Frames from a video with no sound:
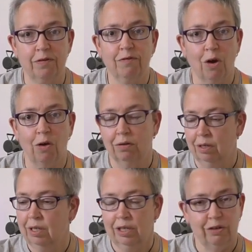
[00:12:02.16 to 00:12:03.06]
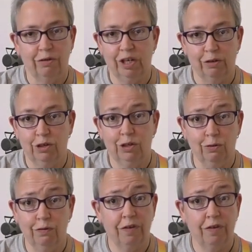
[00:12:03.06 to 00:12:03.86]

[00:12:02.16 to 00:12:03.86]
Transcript: If you've got, you can use two